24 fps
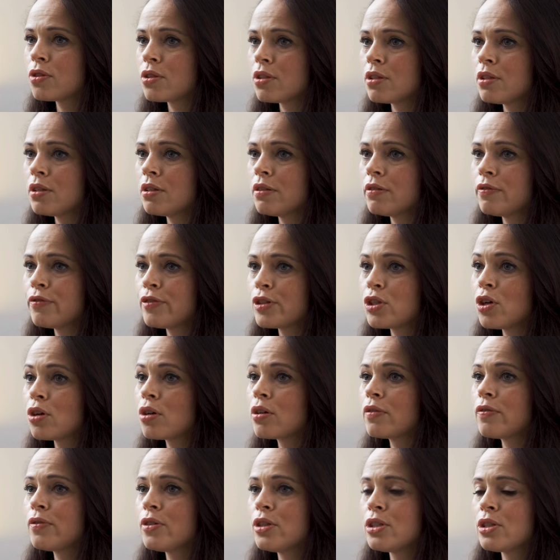other
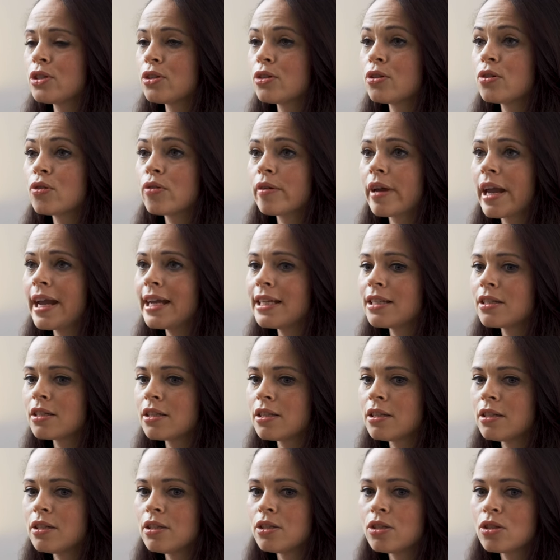photographers and
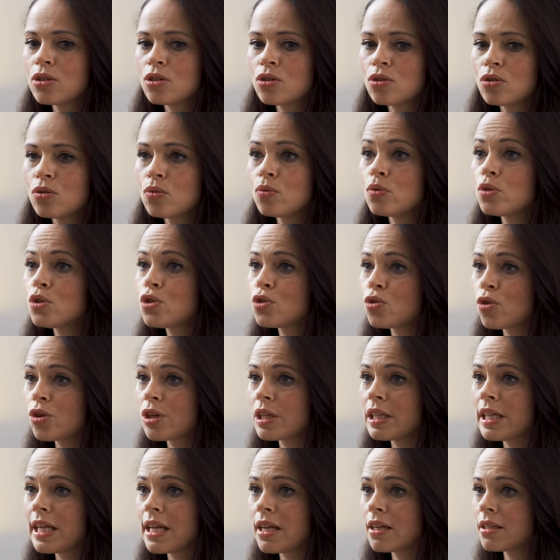creators who were
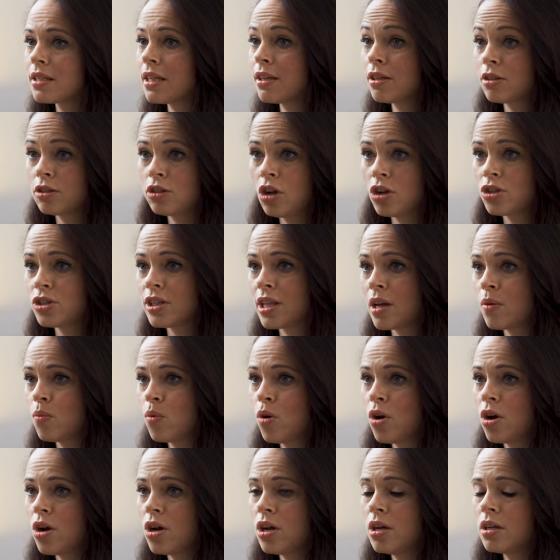struggling because they'd lost their
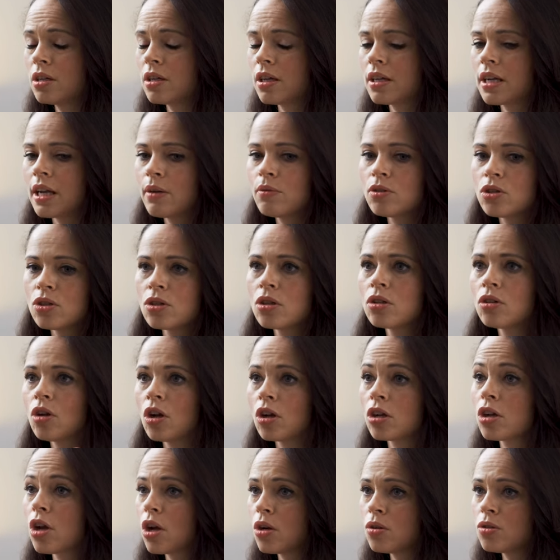work, and I was doing a
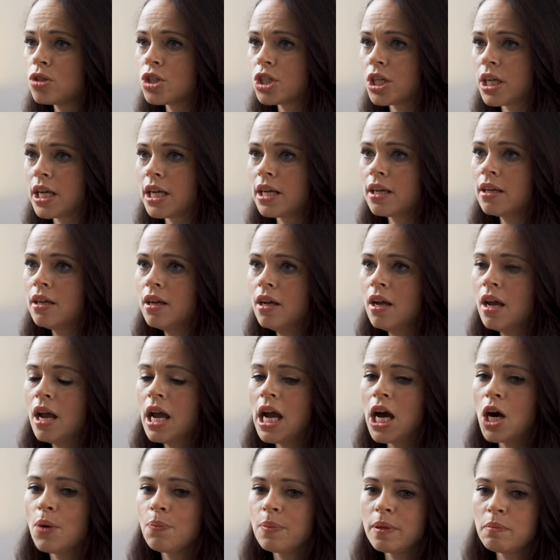lot of coaching,
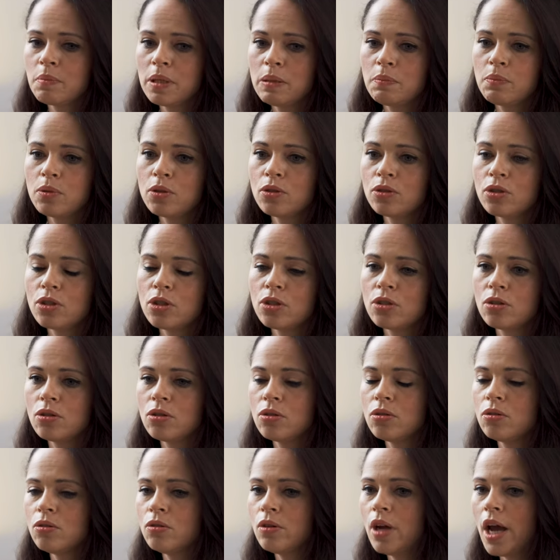helping people
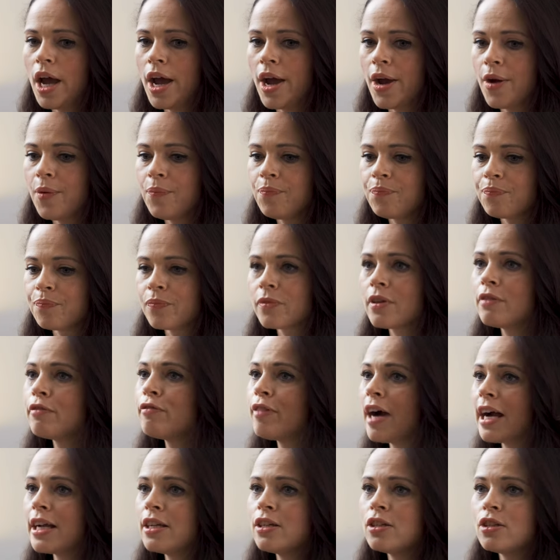to um,
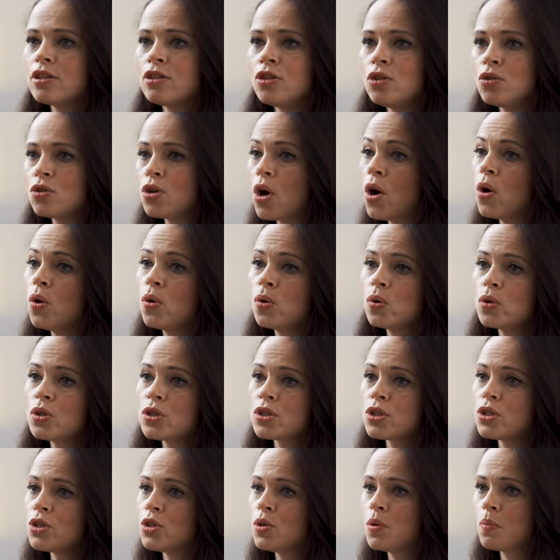find new
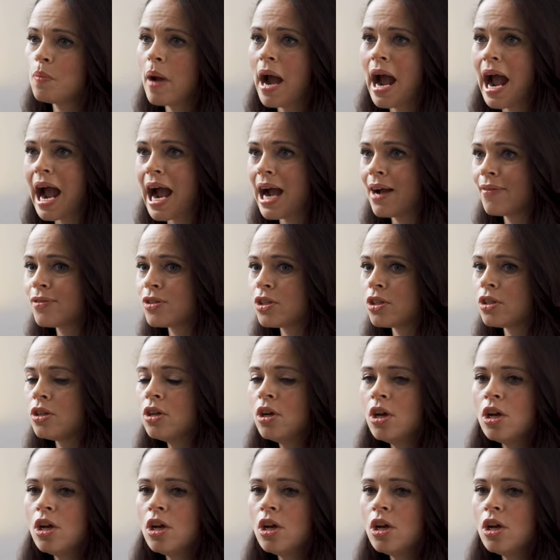goals and new paths, and